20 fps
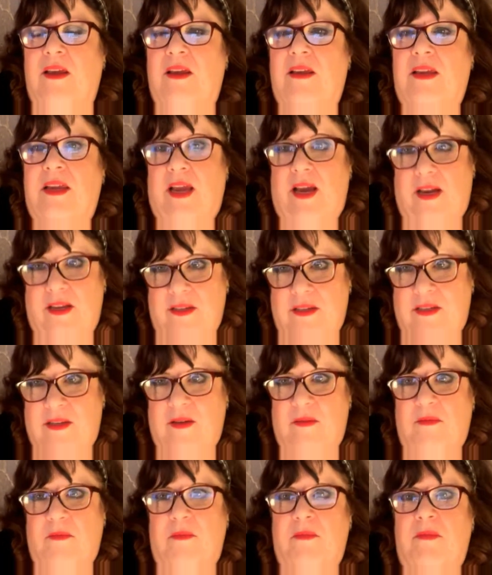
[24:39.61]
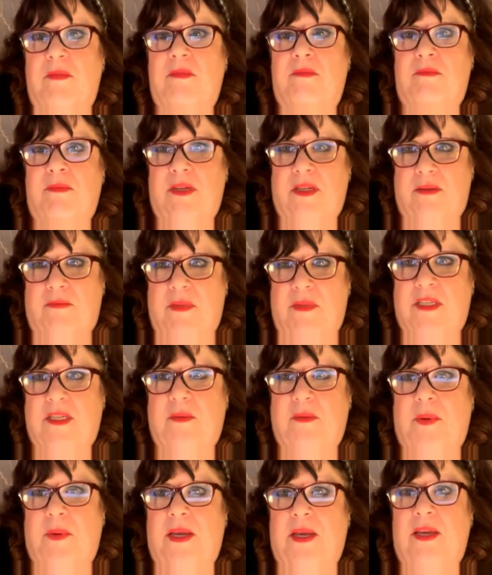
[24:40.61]
Yes,
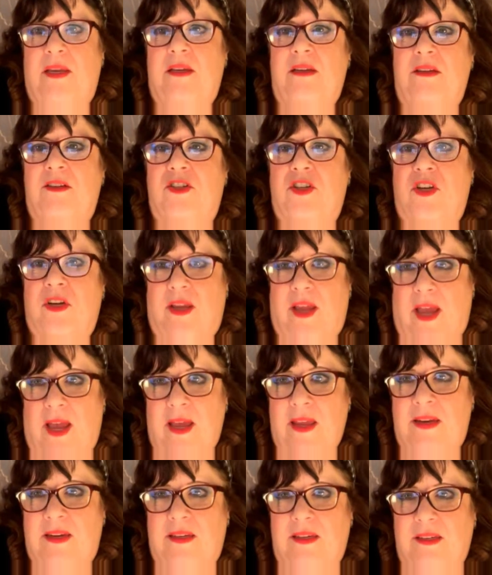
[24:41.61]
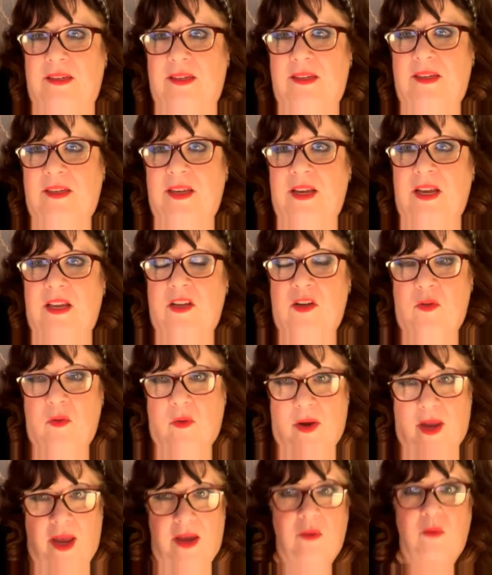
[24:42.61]
Missy P, she can. You
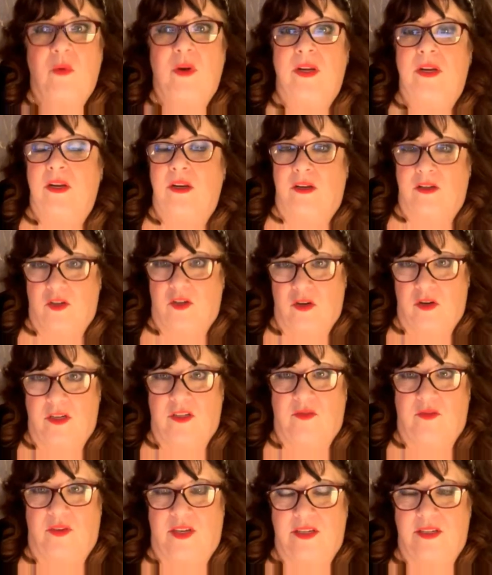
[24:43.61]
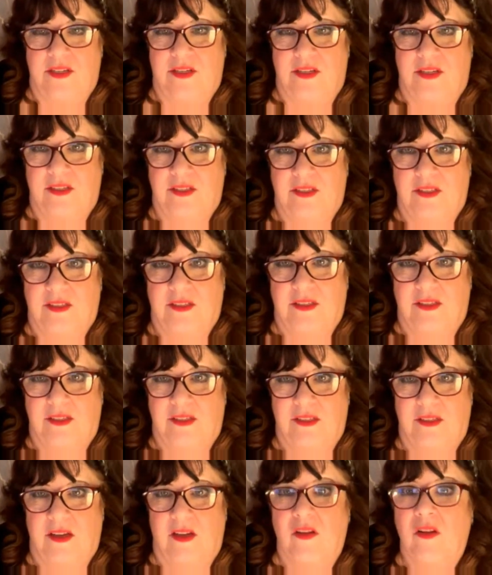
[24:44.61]
can win attorney's fees
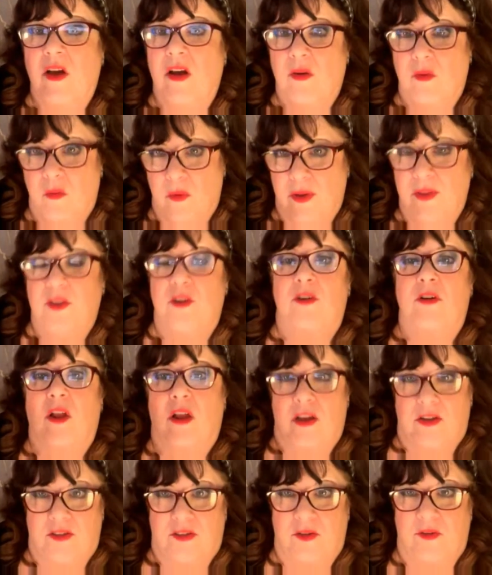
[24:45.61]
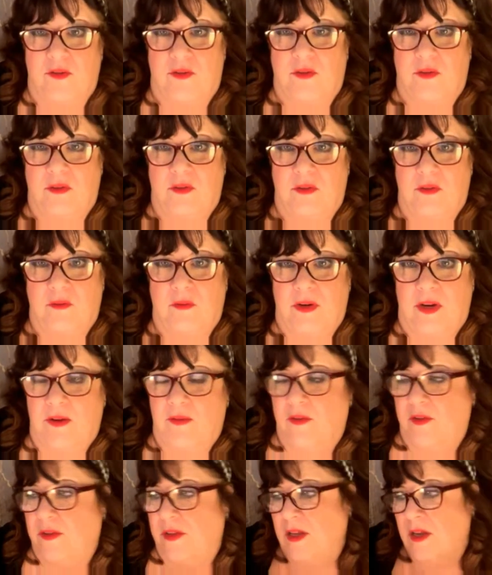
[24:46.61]
along with your lawsuit.
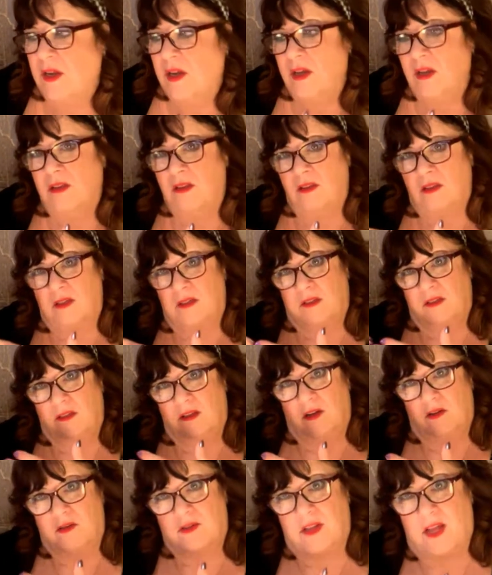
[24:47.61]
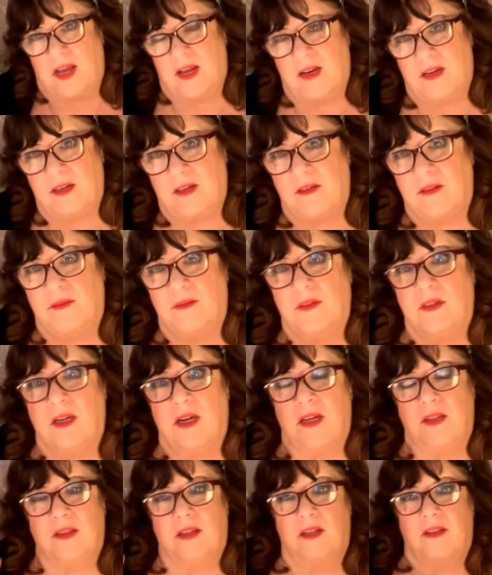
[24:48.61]
Whatever there's that,
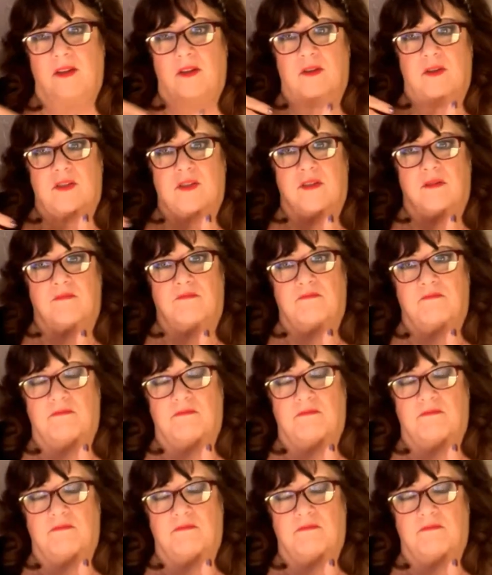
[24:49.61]
and then there's